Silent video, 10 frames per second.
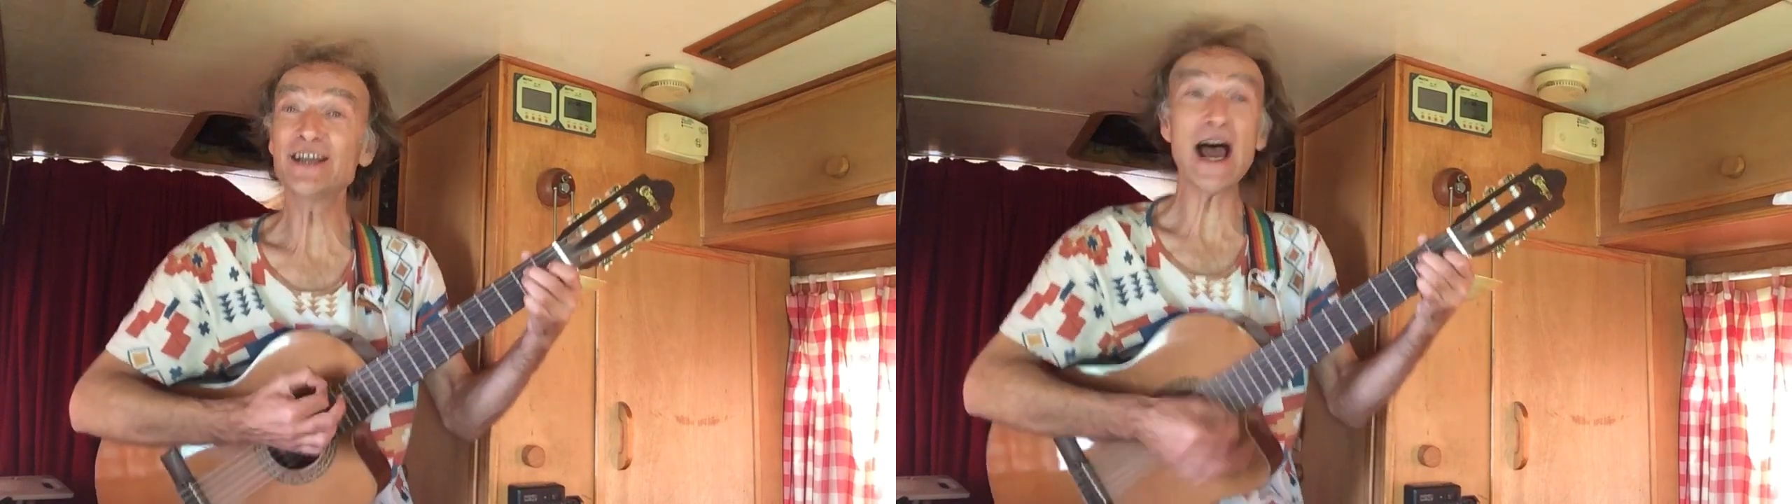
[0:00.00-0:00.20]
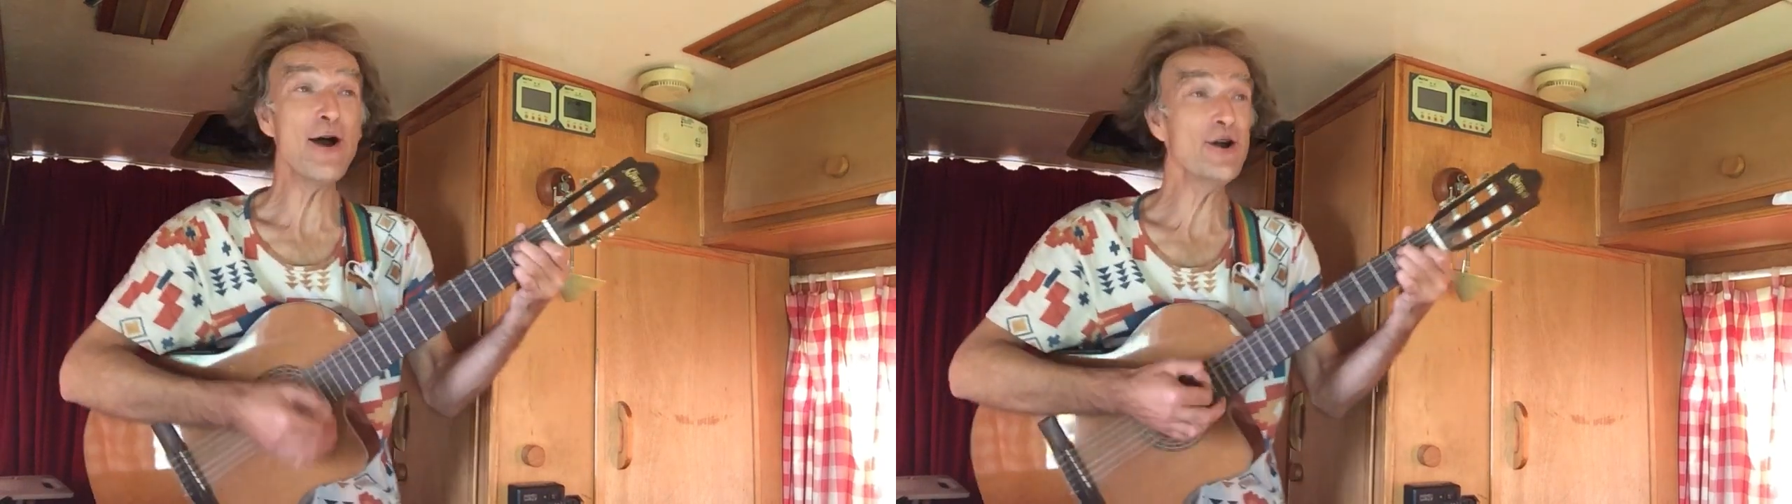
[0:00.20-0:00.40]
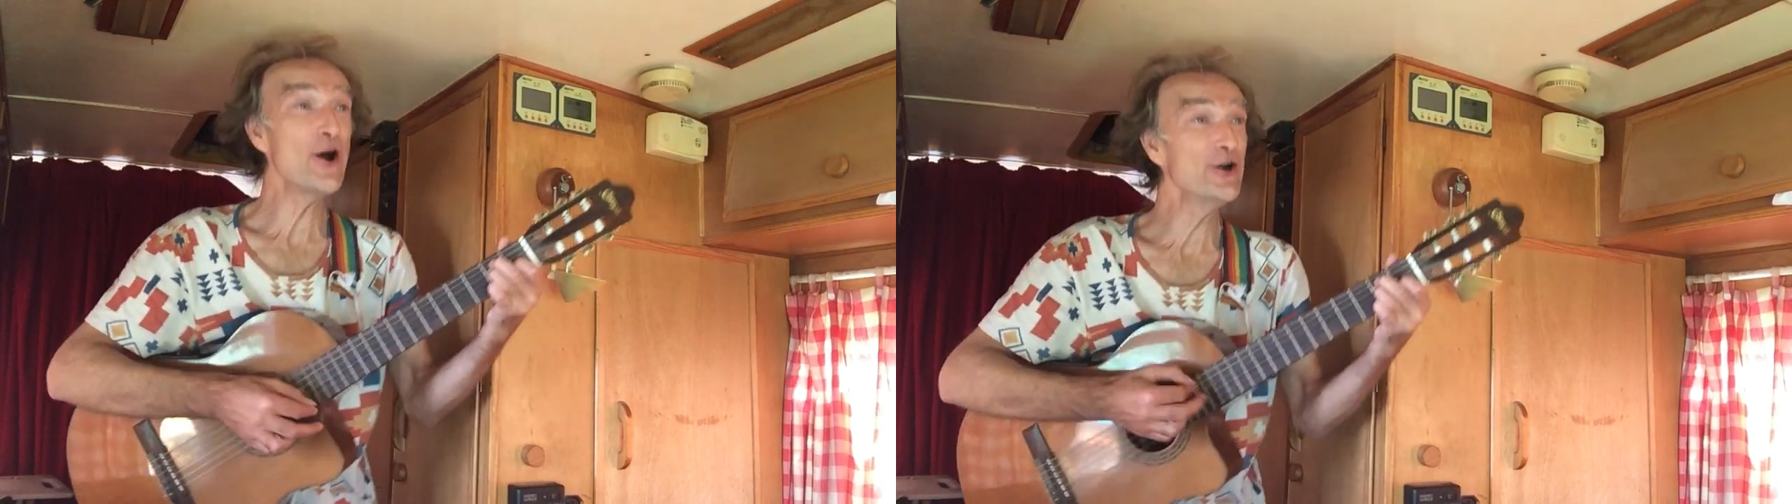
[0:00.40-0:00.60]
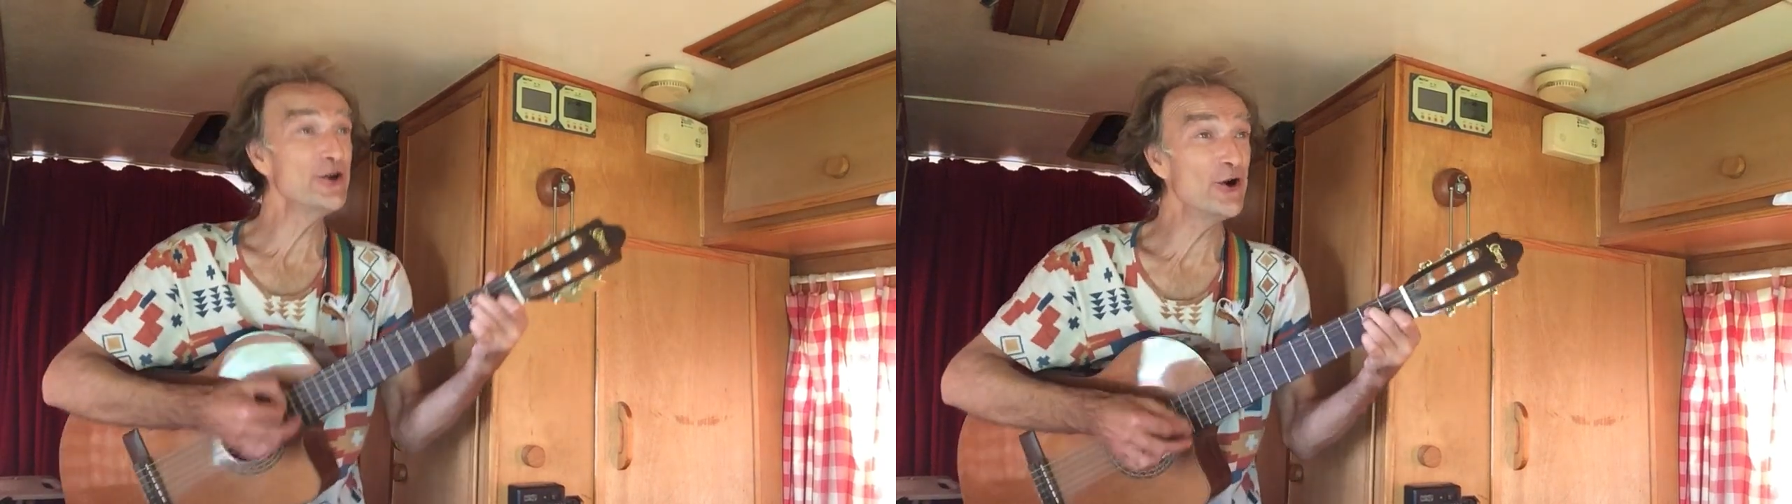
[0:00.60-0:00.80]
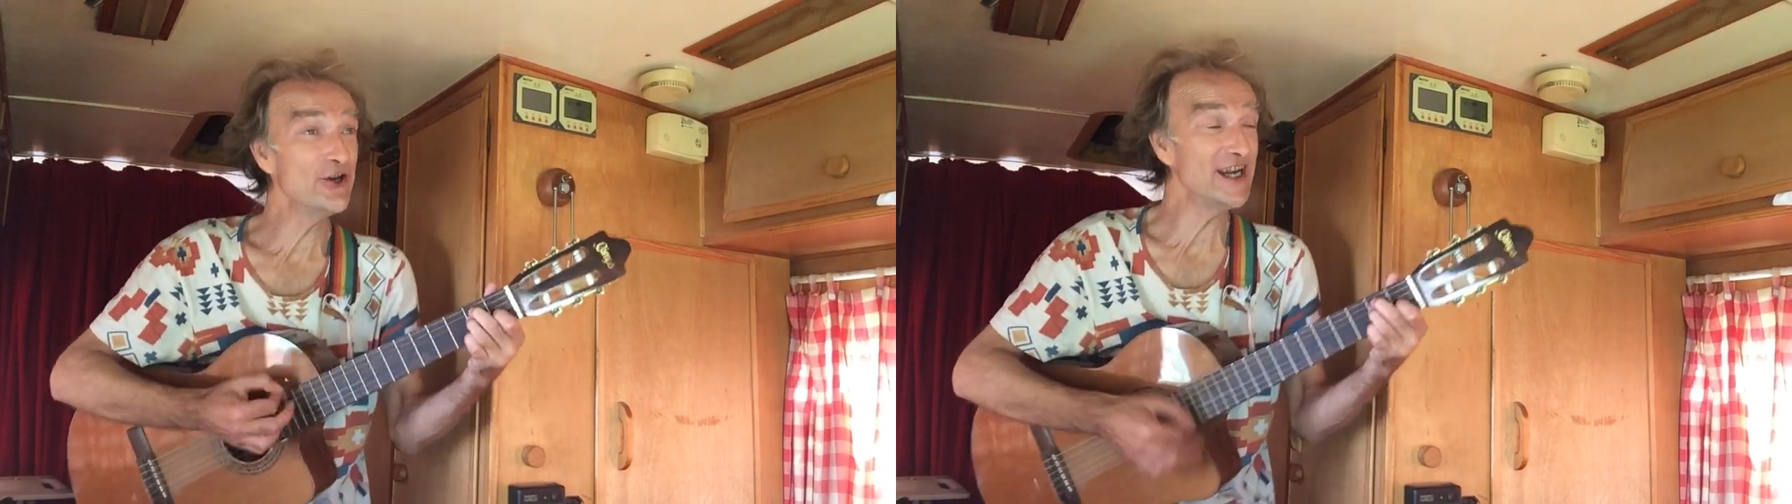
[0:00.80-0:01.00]
down on
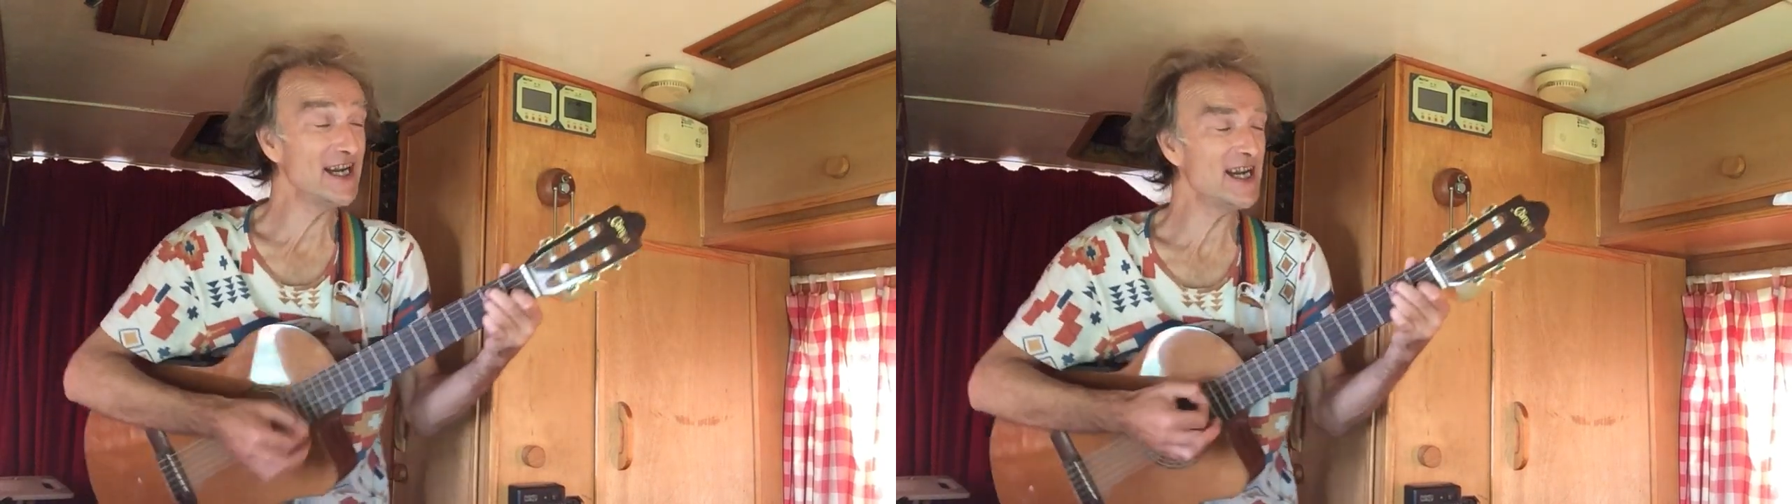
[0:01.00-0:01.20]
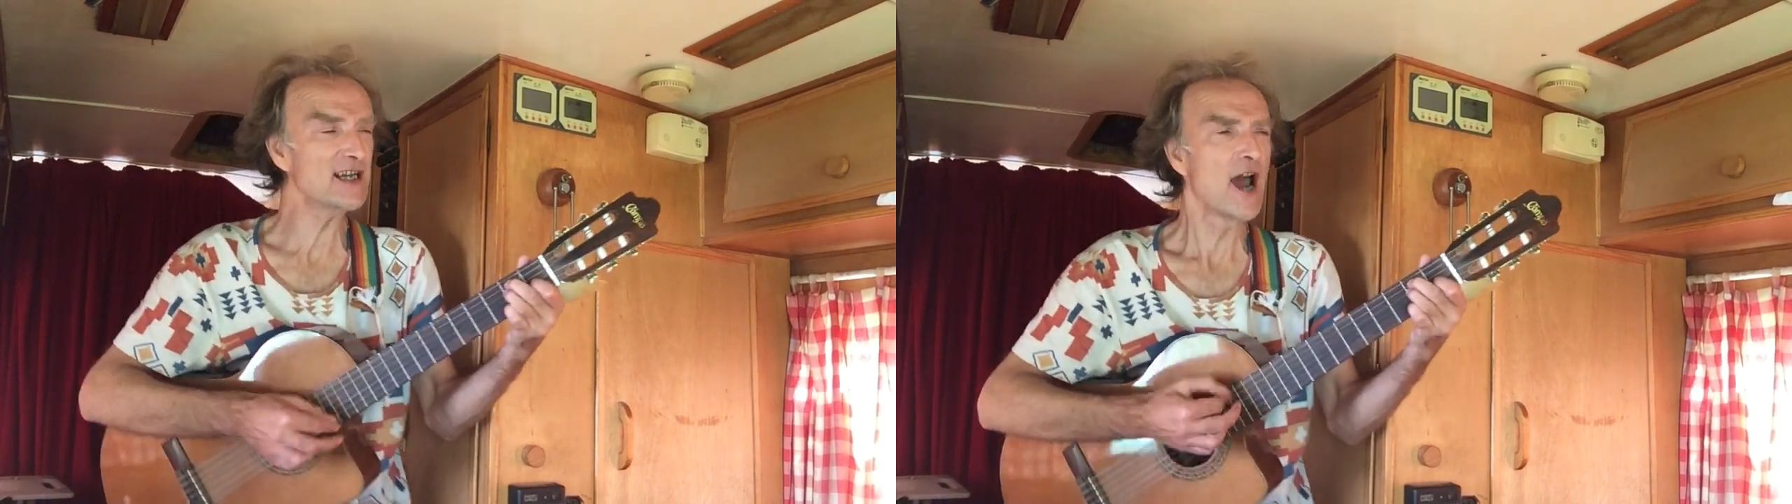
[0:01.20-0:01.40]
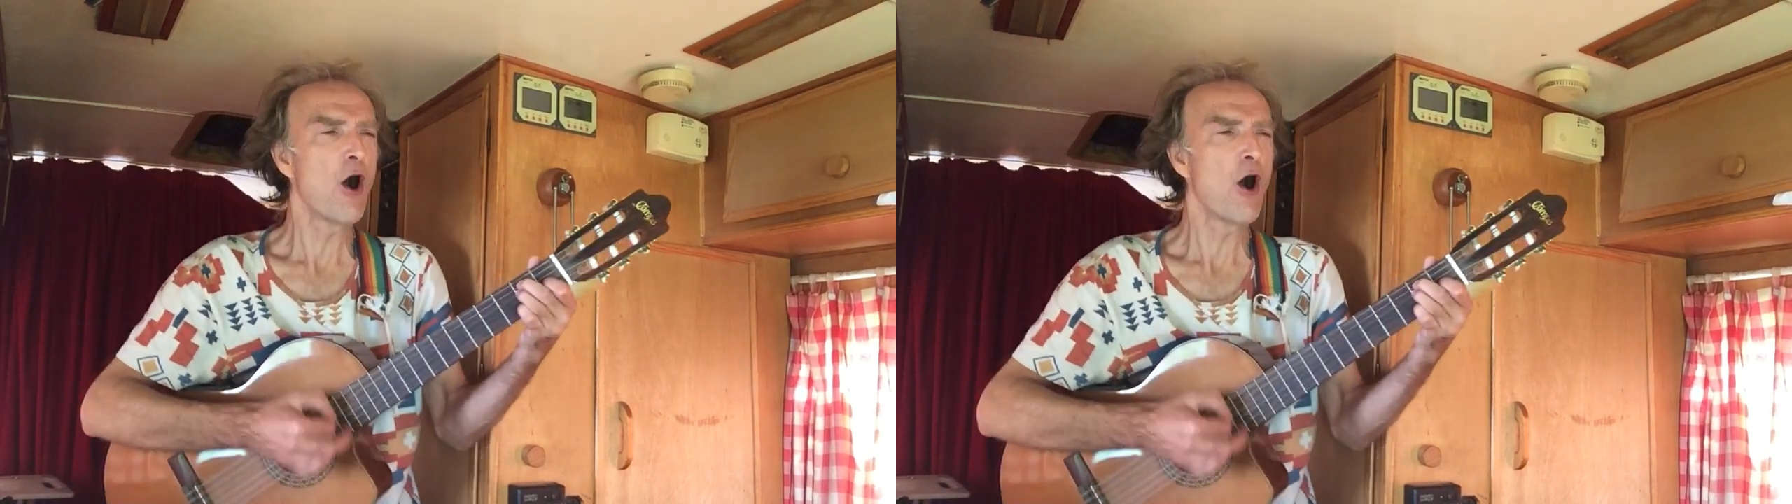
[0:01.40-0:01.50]
your knees,